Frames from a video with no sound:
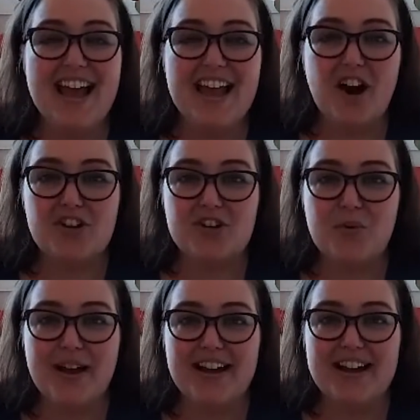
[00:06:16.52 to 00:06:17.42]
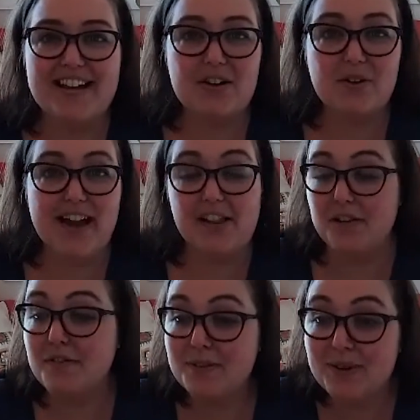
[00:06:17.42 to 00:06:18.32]
Are you a
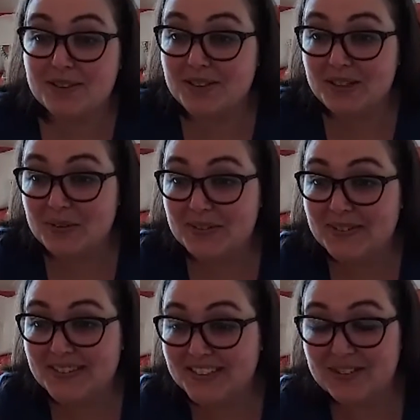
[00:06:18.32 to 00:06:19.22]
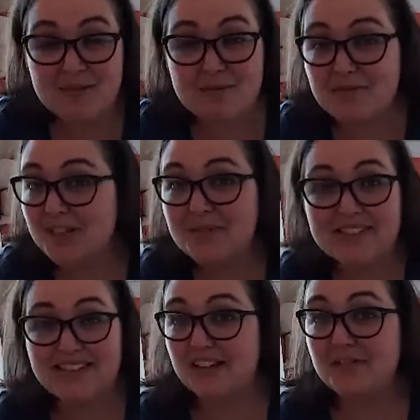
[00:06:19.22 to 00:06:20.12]
elephant rescue? I've been following
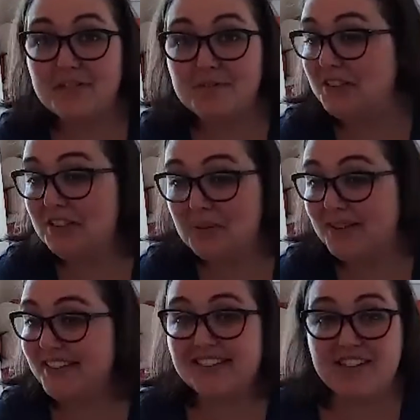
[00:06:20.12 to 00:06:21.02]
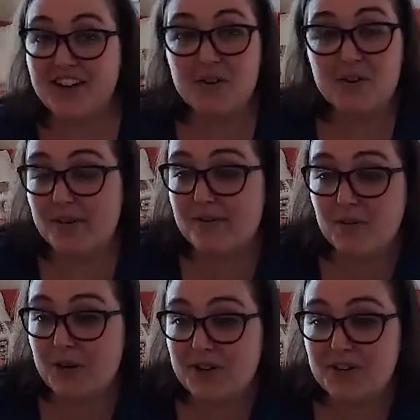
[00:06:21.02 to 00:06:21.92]
this elephant rescue on TikTok with my
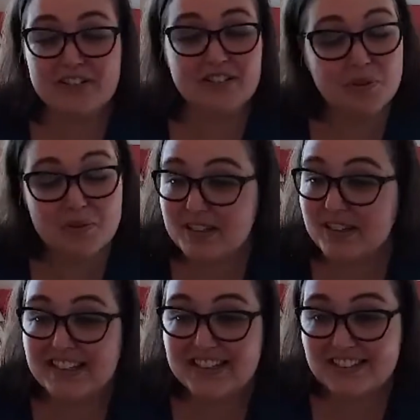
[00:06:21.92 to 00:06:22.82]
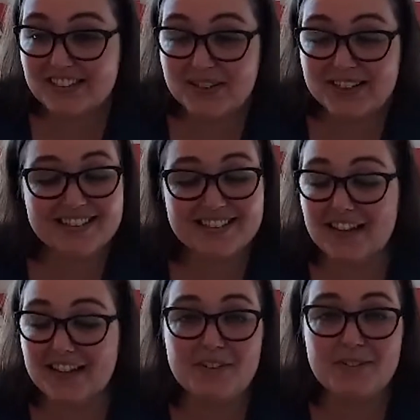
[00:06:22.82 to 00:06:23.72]
4-year-old, and we're really into it. It's an
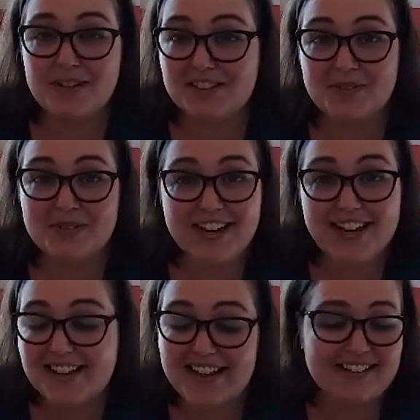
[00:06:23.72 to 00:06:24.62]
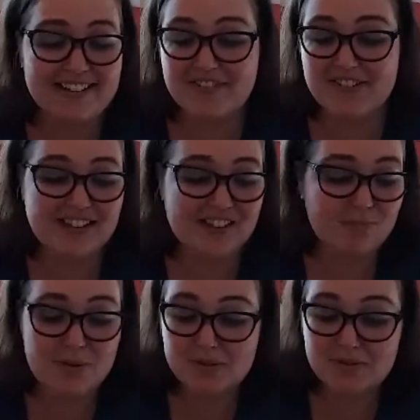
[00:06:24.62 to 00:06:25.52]
elephant rescue in Thailand, and they've got this
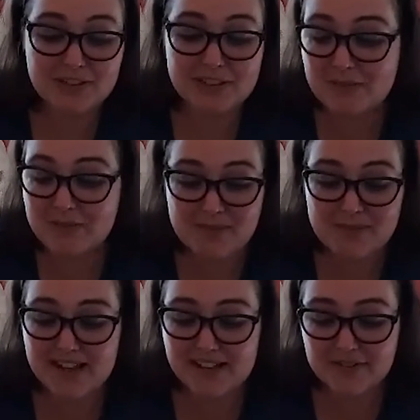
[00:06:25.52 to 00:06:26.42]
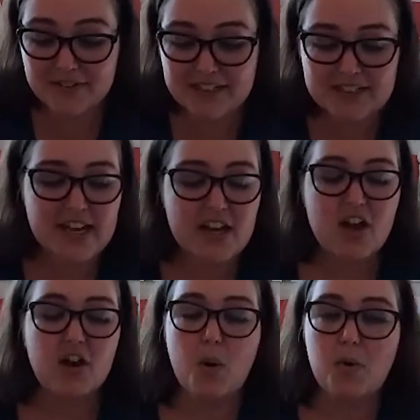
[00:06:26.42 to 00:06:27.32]
beautiful little baby elephant.
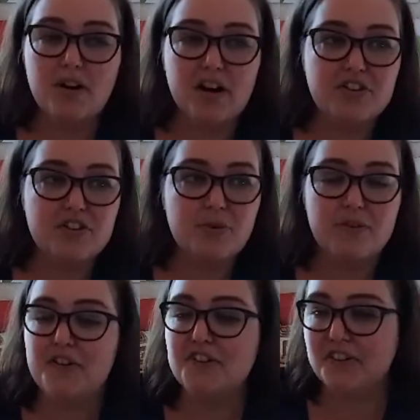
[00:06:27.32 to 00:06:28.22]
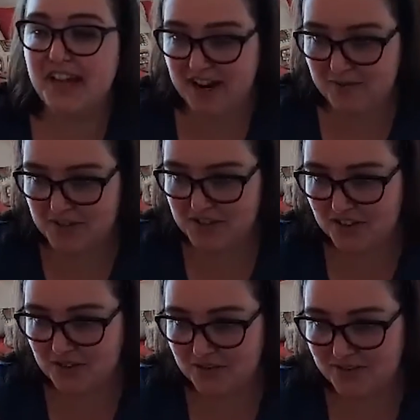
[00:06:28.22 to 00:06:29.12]
Or are you a feral cat
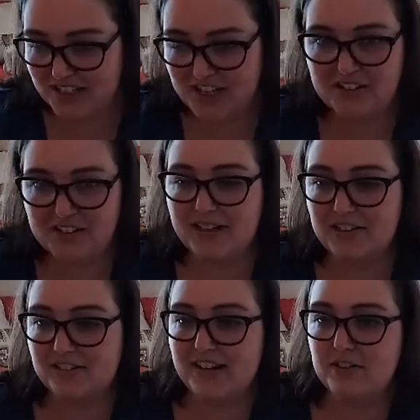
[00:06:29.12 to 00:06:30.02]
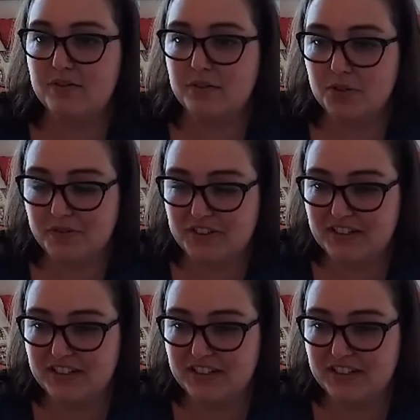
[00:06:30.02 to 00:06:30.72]
rescue here in my little town of Pflugerville?